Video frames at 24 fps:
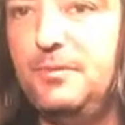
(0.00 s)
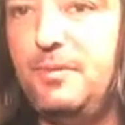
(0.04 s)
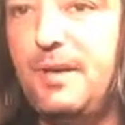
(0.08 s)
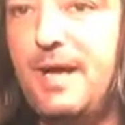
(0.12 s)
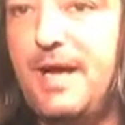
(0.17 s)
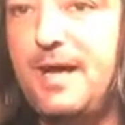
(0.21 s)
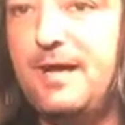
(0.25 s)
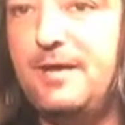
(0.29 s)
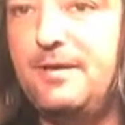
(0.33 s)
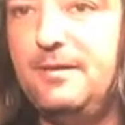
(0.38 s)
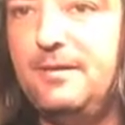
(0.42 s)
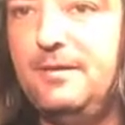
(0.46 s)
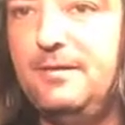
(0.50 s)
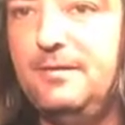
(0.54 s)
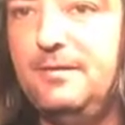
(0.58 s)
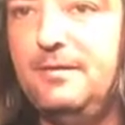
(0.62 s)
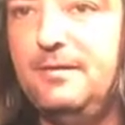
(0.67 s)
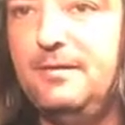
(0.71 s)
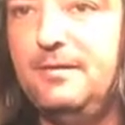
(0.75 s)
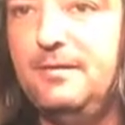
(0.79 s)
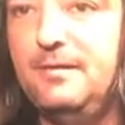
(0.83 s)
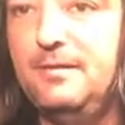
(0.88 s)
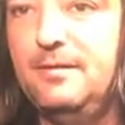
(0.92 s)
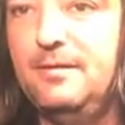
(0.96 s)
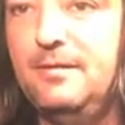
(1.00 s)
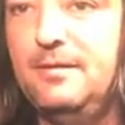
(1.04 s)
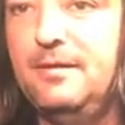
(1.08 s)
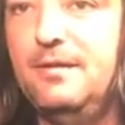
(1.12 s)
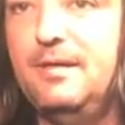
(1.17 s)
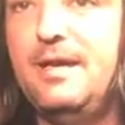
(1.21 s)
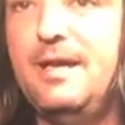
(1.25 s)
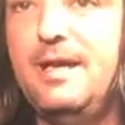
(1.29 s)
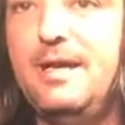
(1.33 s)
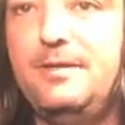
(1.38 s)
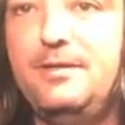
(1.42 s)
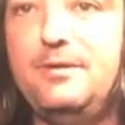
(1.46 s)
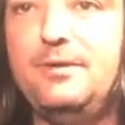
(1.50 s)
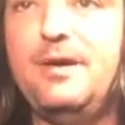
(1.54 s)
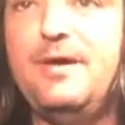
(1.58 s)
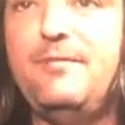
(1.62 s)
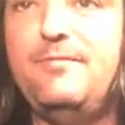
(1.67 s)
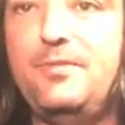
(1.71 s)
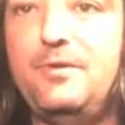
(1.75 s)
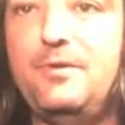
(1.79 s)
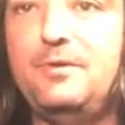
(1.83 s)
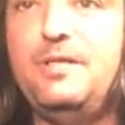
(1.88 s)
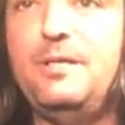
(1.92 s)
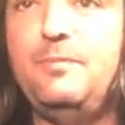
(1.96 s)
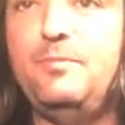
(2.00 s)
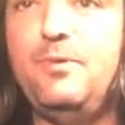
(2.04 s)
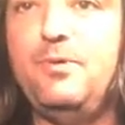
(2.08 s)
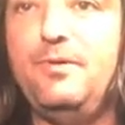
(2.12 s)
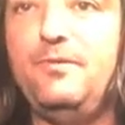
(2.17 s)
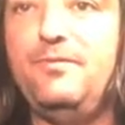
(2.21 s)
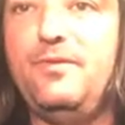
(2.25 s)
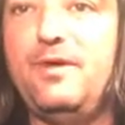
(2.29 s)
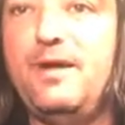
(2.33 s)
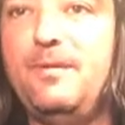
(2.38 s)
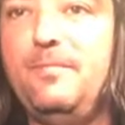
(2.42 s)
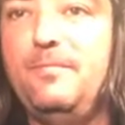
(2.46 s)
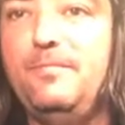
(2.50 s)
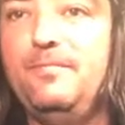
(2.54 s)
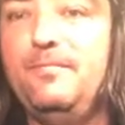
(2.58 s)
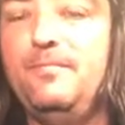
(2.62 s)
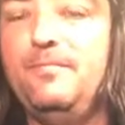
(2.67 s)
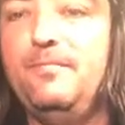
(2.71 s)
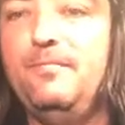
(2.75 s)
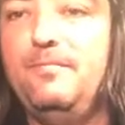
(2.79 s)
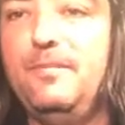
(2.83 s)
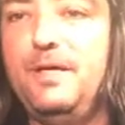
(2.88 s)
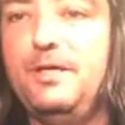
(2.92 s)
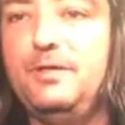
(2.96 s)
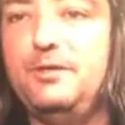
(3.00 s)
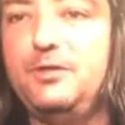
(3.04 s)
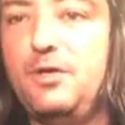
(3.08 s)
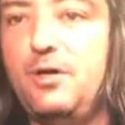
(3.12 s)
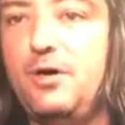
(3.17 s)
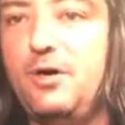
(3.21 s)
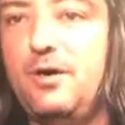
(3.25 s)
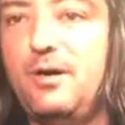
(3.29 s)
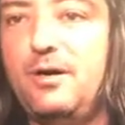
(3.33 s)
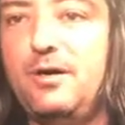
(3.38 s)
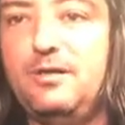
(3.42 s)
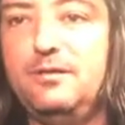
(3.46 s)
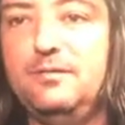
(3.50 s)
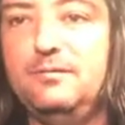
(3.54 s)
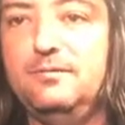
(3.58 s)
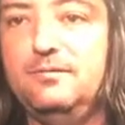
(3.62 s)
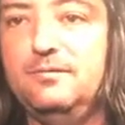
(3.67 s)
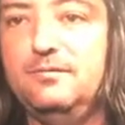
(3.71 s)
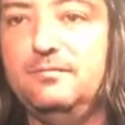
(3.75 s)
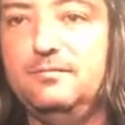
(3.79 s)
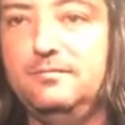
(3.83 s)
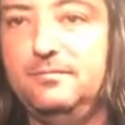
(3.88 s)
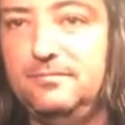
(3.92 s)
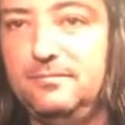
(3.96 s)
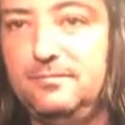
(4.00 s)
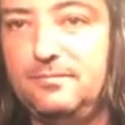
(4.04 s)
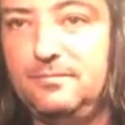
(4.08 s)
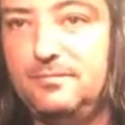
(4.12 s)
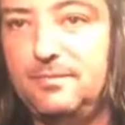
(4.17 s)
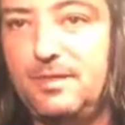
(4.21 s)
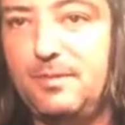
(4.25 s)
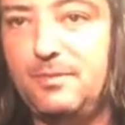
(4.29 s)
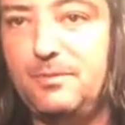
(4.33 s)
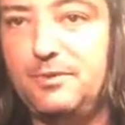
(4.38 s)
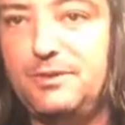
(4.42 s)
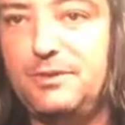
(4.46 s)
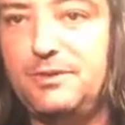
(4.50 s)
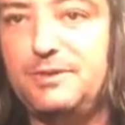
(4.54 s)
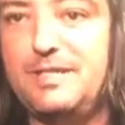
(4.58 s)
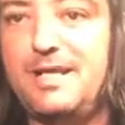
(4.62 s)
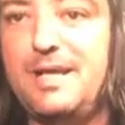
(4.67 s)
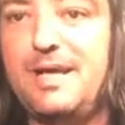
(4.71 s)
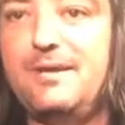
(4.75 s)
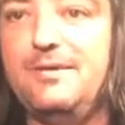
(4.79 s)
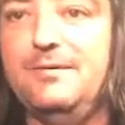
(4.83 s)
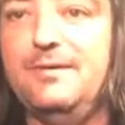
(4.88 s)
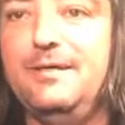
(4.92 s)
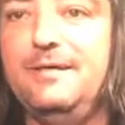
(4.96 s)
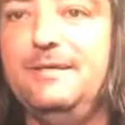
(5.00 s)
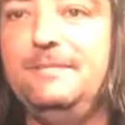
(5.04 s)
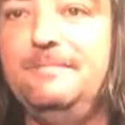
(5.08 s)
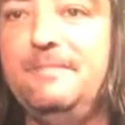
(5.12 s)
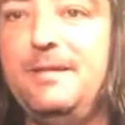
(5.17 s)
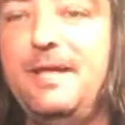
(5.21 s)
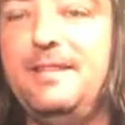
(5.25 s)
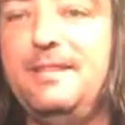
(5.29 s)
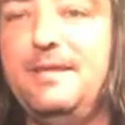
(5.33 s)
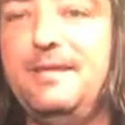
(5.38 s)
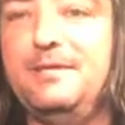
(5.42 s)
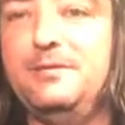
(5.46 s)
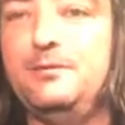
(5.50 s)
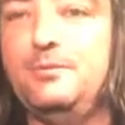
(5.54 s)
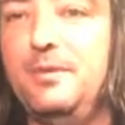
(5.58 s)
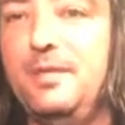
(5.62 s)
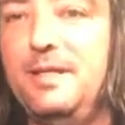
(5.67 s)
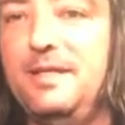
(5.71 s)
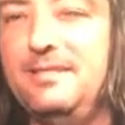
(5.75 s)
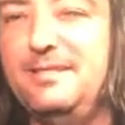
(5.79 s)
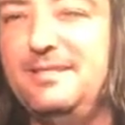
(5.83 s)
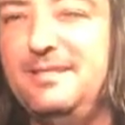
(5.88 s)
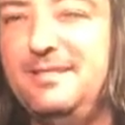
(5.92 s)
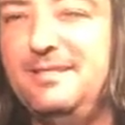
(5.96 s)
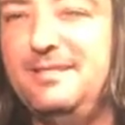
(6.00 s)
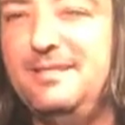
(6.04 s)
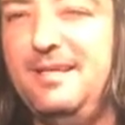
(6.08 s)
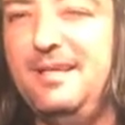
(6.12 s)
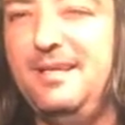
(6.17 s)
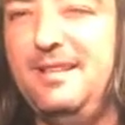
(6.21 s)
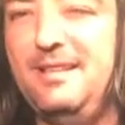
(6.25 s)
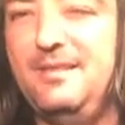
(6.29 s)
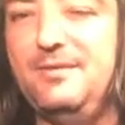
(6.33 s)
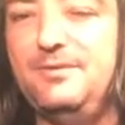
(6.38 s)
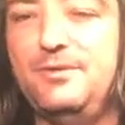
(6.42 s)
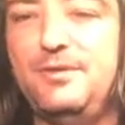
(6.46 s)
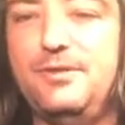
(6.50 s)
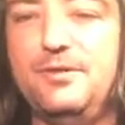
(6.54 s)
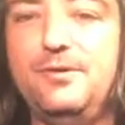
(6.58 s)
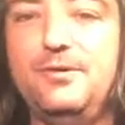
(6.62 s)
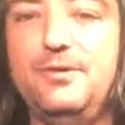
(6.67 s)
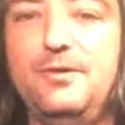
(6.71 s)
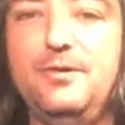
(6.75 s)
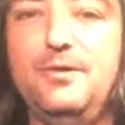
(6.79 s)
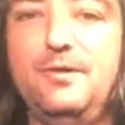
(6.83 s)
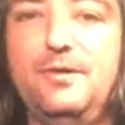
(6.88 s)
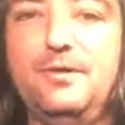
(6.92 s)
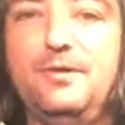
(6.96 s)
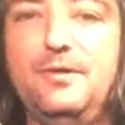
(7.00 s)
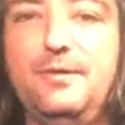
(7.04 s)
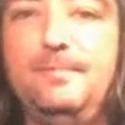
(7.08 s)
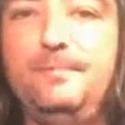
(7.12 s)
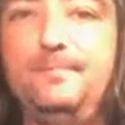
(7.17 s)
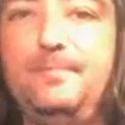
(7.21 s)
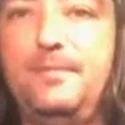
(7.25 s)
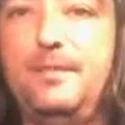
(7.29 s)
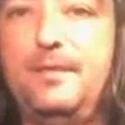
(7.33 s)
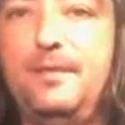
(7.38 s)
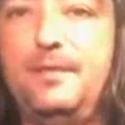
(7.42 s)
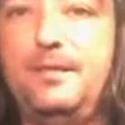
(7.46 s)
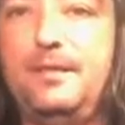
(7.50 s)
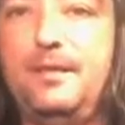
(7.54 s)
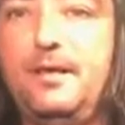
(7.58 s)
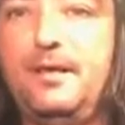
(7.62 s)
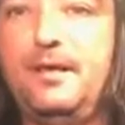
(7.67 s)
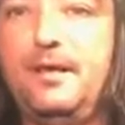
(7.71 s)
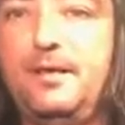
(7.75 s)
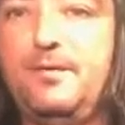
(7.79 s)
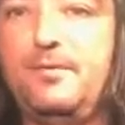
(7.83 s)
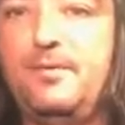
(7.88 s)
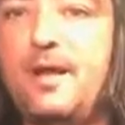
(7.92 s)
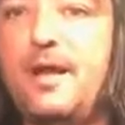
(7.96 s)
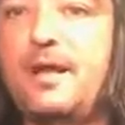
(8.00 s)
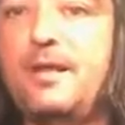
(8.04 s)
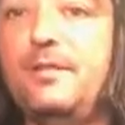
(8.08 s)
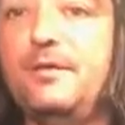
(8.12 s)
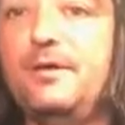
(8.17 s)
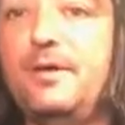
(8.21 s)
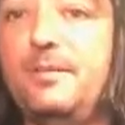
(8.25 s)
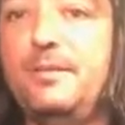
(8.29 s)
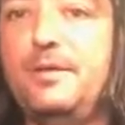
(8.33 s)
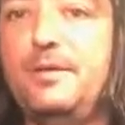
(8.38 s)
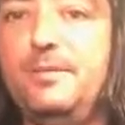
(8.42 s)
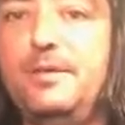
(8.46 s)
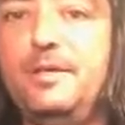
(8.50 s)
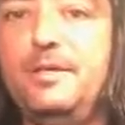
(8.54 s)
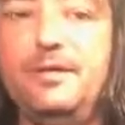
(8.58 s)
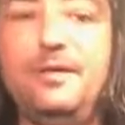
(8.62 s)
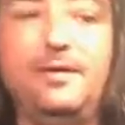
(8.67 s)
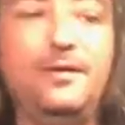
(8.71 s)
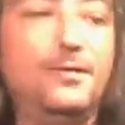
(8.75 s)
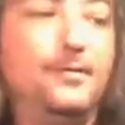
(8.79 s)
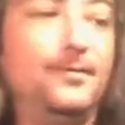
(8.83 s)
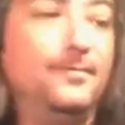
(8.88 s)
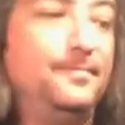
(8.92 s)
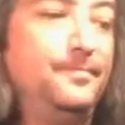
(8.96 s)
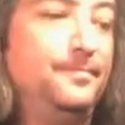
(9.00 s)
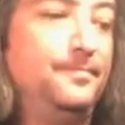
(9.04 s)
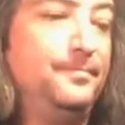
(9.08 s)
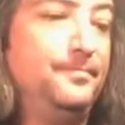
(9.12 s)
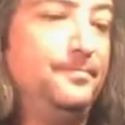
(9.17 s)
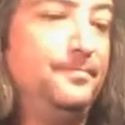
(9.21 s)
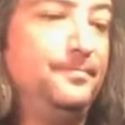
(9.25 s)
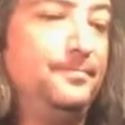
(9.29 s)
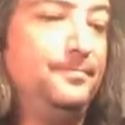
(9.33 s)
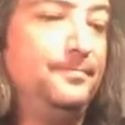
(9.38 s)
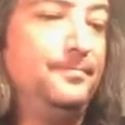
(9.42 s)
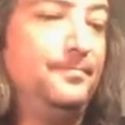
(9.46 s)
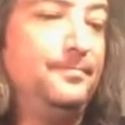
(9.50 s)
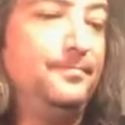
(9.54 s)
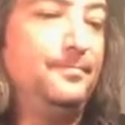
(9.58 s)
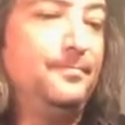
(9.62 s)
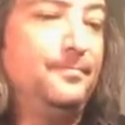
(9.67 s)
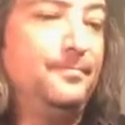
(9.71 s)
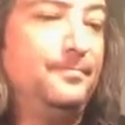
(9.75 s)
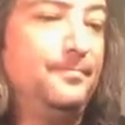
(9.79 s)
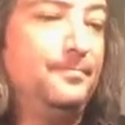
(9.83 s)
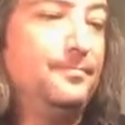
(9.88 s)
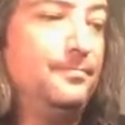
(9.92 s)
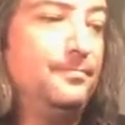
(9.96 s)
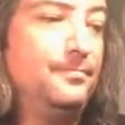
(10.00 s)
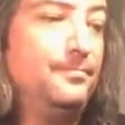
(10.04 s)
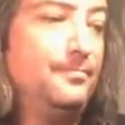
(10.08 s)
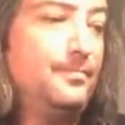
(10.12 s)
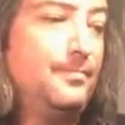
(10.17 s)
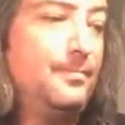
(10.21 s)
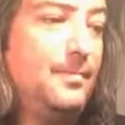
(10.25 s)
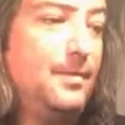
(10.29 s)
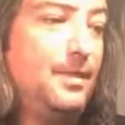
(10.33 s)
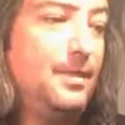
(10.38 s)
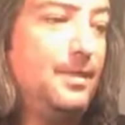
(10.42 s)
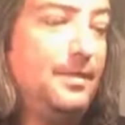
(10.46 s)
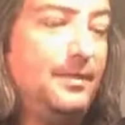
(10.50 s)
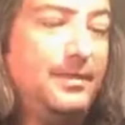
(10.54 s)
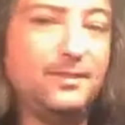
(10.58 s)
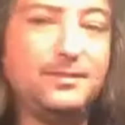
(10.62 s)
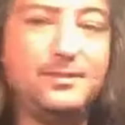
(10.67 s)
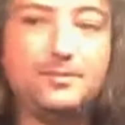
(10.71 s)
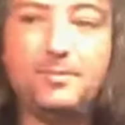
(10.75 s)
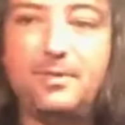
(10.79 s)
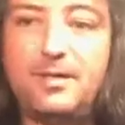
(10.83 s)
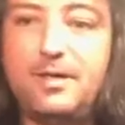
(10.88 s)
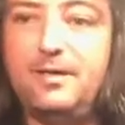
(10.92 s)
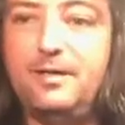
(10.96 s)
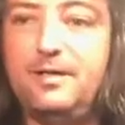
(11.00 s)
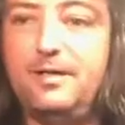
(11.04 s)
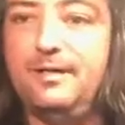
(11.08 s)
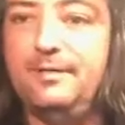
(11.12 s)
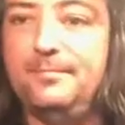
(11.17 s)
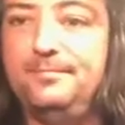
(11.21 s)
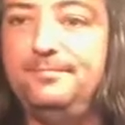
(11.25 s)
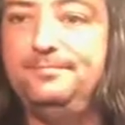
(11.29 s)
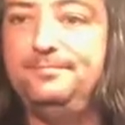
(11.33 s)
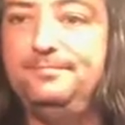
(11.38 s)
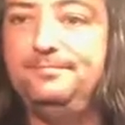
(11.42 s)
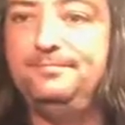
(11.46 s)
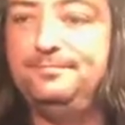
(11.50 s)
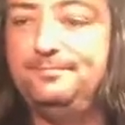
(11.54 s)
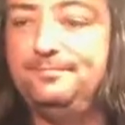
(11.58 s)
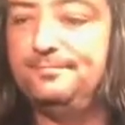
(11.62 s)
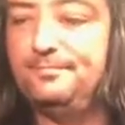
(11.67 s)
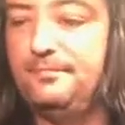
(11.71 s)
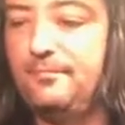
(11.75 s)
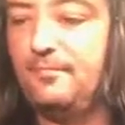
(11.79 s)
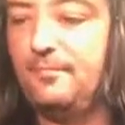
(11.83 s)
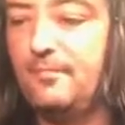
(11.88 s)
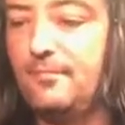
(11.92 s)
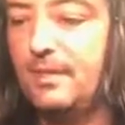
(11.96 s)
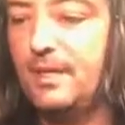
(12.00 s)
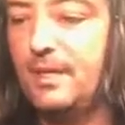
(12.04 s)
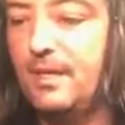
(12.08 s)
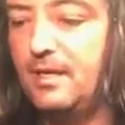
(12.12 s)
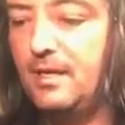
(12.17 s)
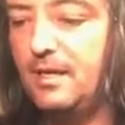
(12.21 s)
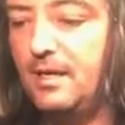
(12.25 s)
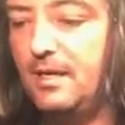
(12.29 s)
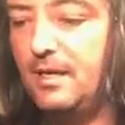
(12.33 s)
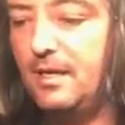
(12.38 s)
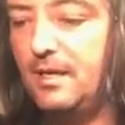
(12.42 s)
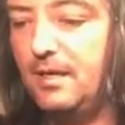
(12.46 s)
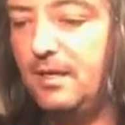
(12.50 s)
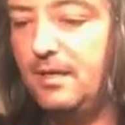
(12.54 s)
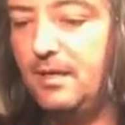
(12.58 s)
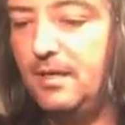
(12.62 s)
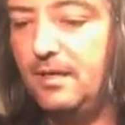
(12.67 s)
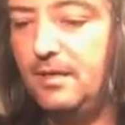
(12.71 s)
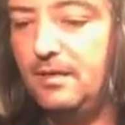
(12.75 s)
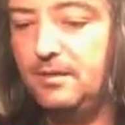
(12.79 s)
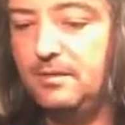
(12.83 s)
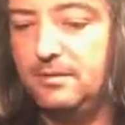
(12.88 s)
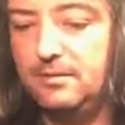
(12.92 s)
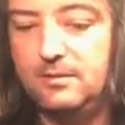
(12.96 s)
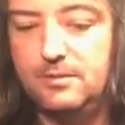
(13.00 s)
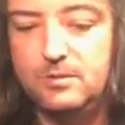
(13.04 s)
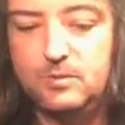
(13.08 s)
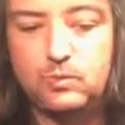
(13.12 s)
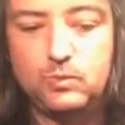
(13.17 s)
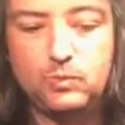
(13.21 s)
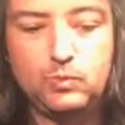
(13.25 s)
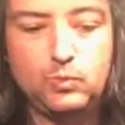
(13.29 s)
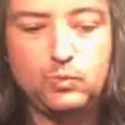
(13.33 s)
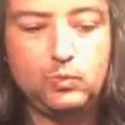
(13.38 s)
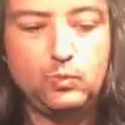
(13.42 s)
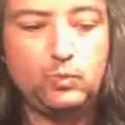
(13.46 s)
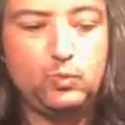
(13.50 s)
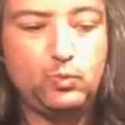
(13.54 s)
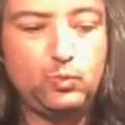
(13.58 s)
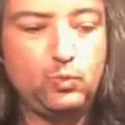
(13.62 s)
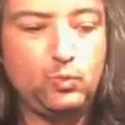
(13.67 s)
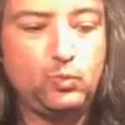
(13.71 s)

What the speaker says: this screw pattern, and you'll have 13.5 inch car almost exactly. I think it's within a 16th, so right on the limit of being legal. I think that's about it. Trying